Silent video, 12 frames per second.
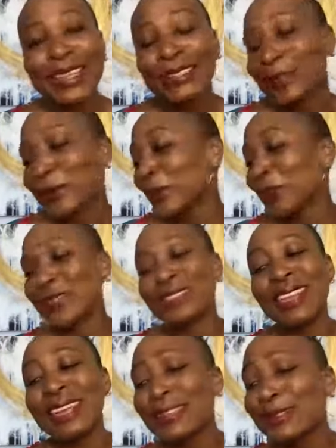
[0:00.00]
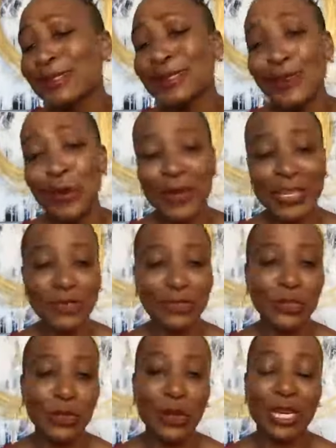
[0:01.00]
So thank you so much for
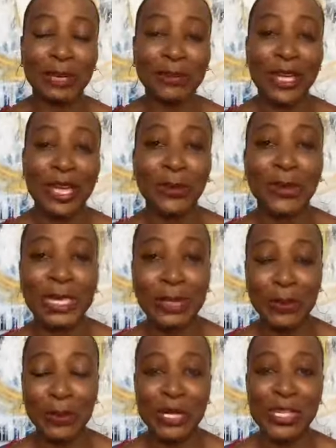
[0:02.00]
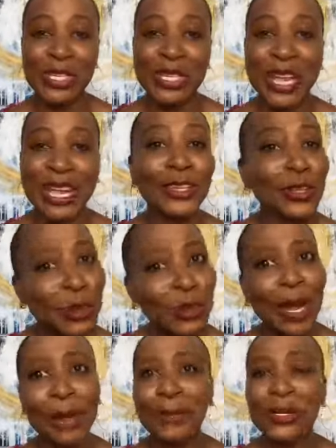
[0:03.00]
joining me. I really appreciate you.
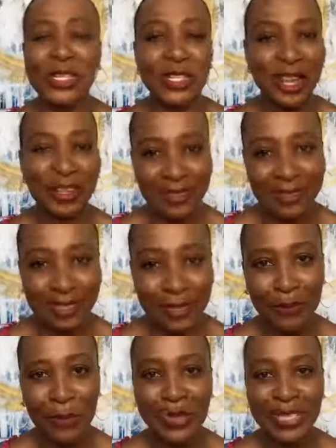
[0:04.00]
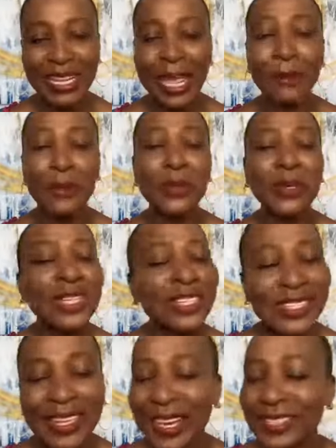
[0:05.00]
I appreciate this community. I
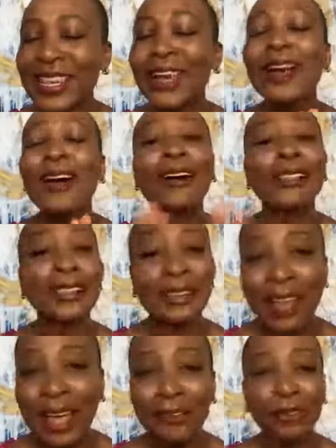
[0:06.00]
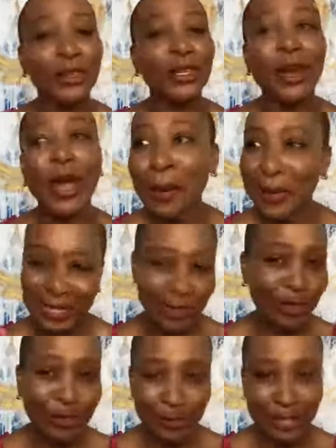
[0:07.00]
appreciate all the love, all the comments,
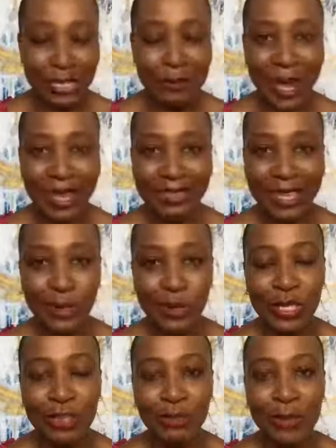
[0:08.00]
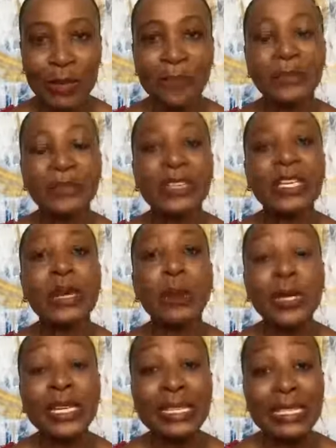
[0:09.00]
all the feedback that you give me. And I
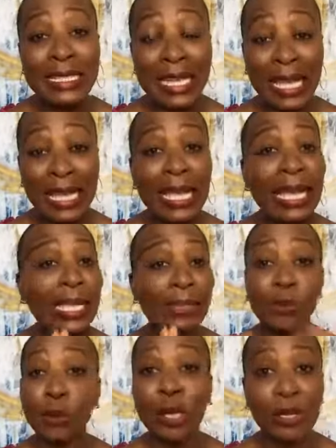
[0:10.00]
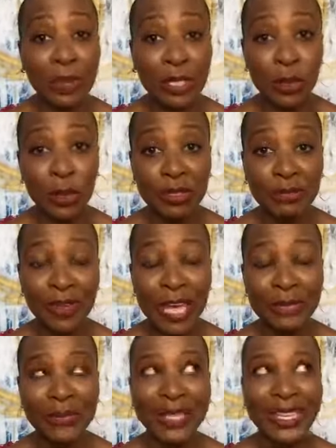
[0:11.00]
want to say, if you want to be
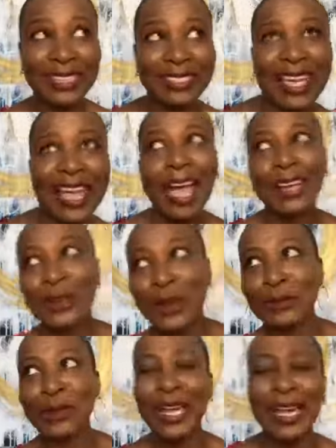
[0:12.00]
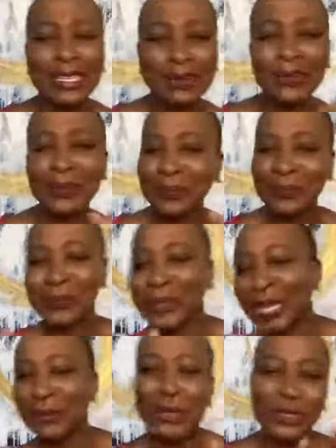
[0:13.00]
notified, because I know
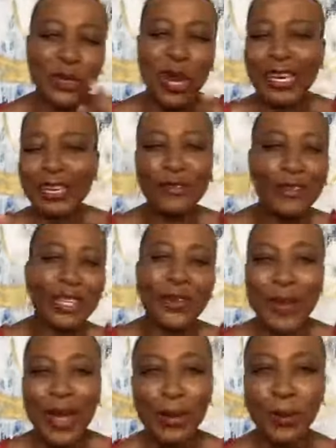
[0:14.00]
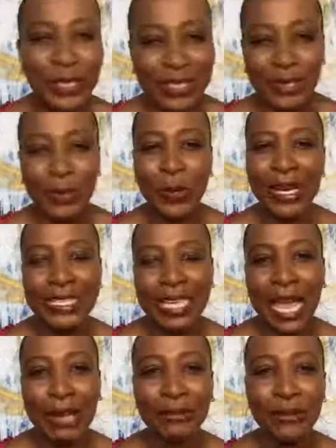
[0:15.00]
we're trying to figure out what's a great
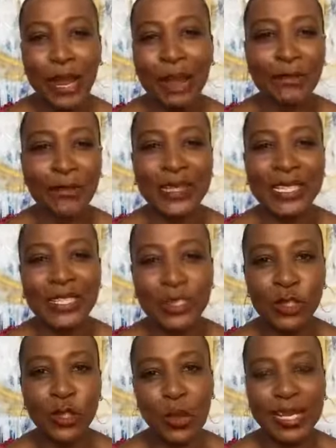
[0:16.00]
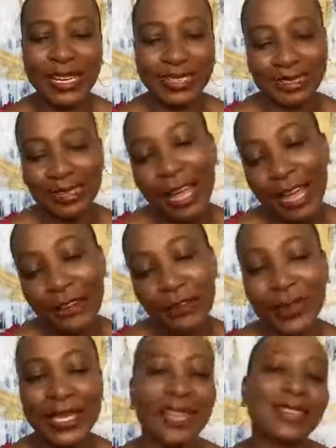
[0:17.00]
time for everybody to join us live,
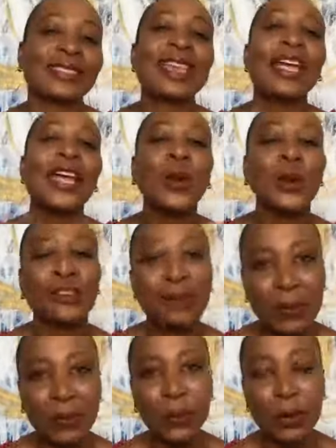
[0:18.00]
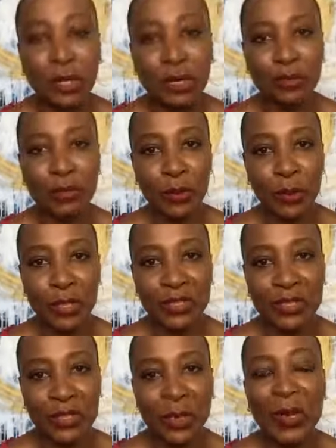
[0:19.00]
because we have people all over the world.
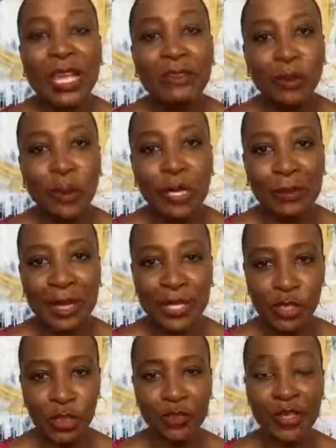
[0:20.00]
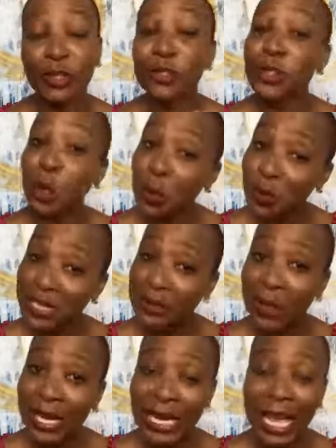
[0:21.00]
So if you want to make sure that you don't miss
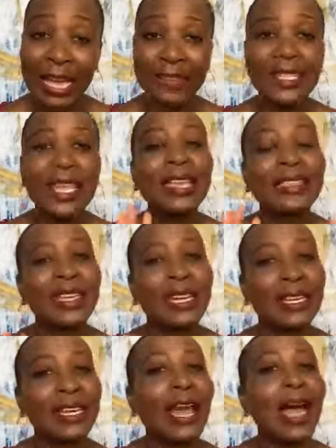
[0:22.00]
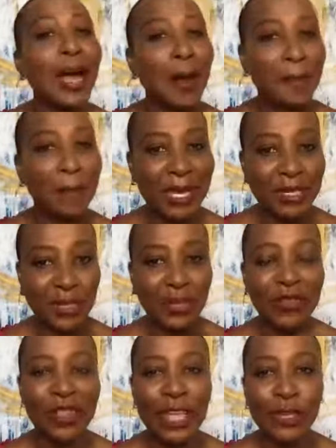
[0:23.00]
my lives, then make sure
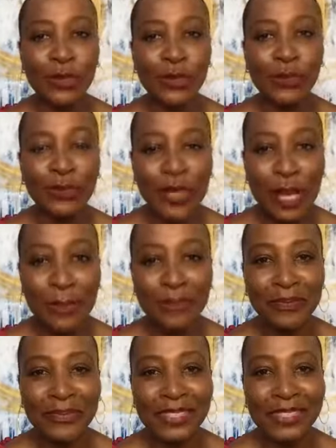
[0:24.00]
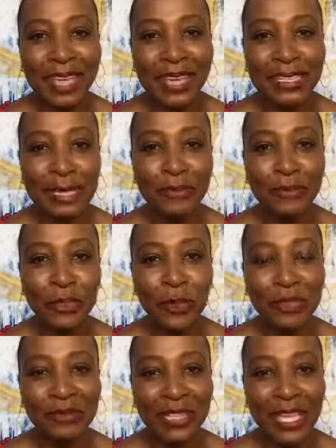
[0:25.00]
that you've signed up for
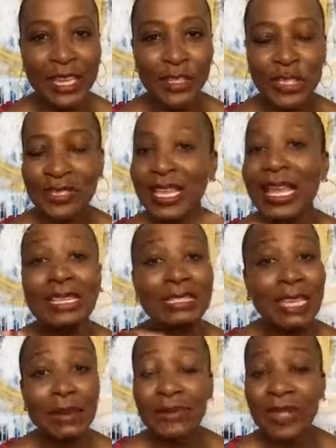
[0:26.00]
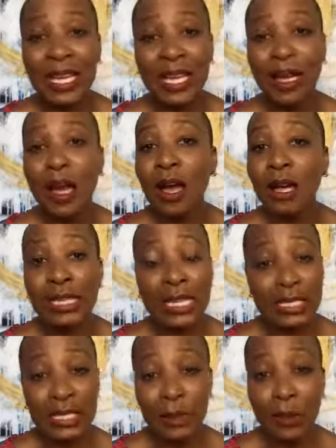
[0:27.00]
notifications. Same thing on
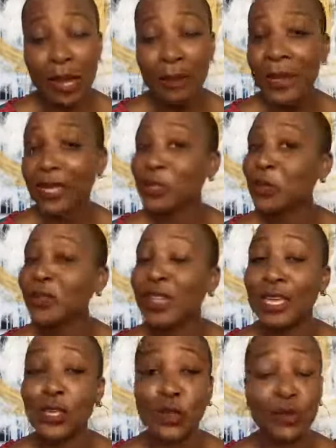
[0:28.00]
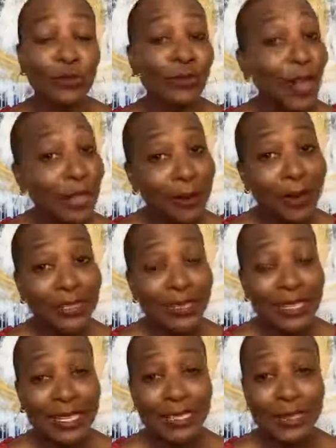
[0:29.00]
Instagram. Make sure that you follow us
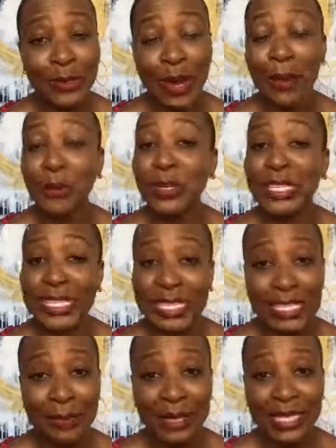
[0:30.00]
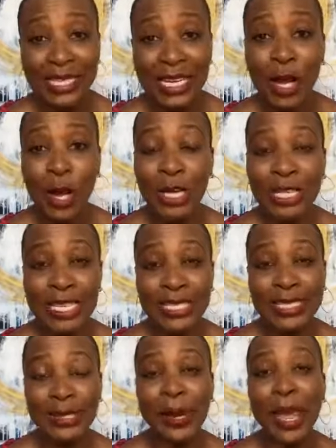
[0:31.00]
on Instagram. We're Ndini Media on
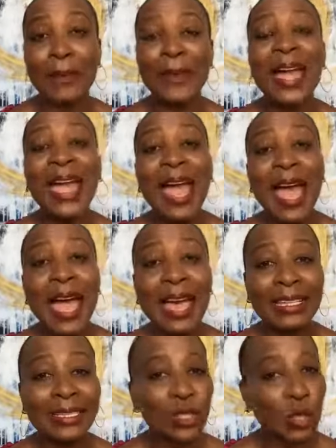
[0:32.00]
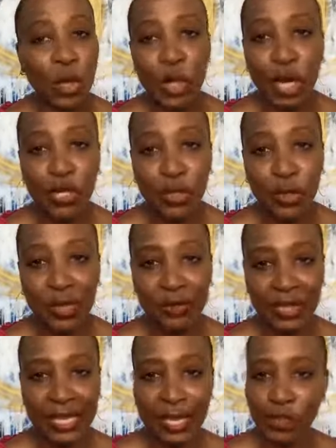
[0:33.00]
Instagram, and turn on your
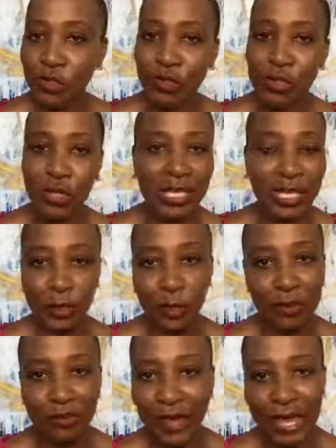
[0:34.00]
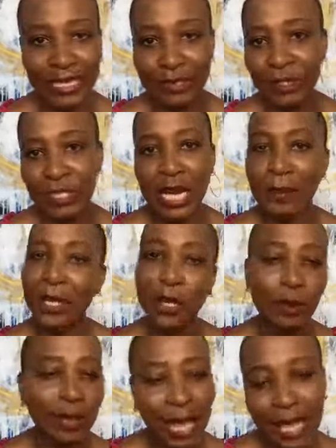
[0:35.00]
notifications so you get notified every time I
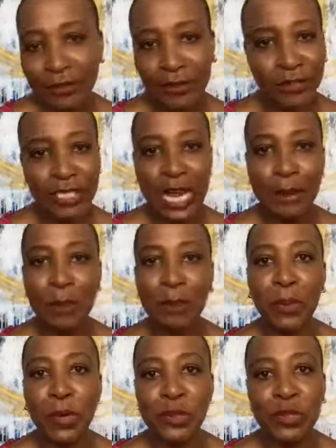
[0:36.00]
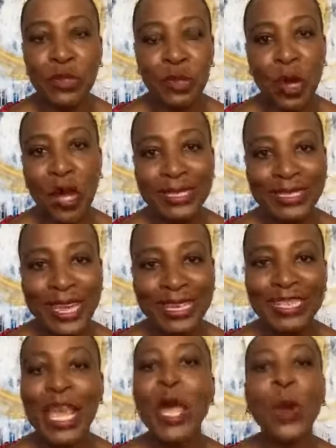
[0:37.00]
go live, every time we post new content.